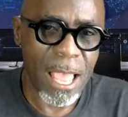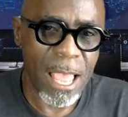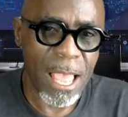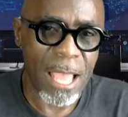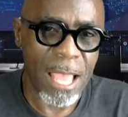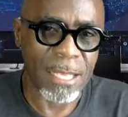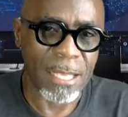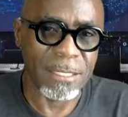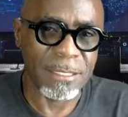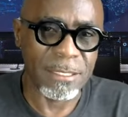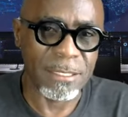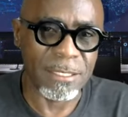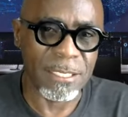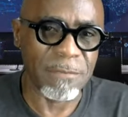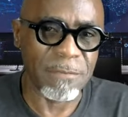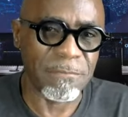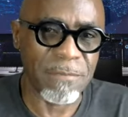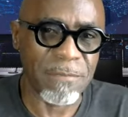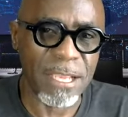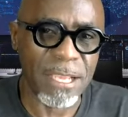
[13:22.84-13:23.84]
And
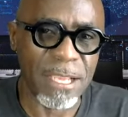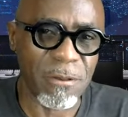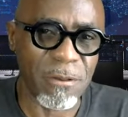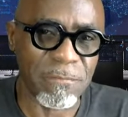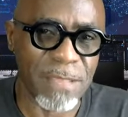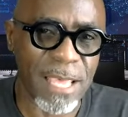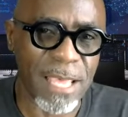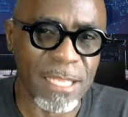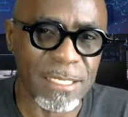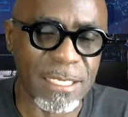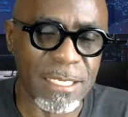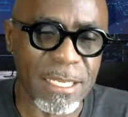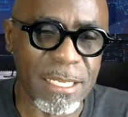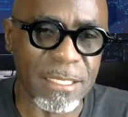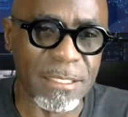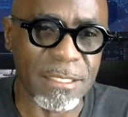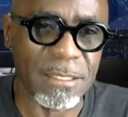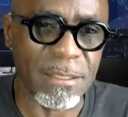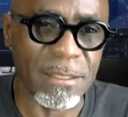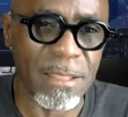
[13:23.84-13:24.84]
the effect of that
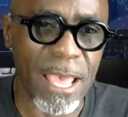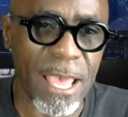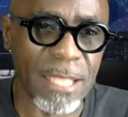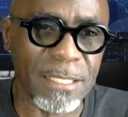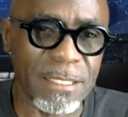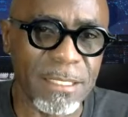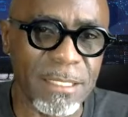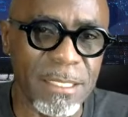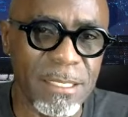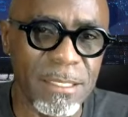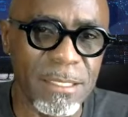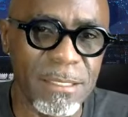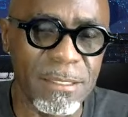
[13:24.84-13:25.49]
is that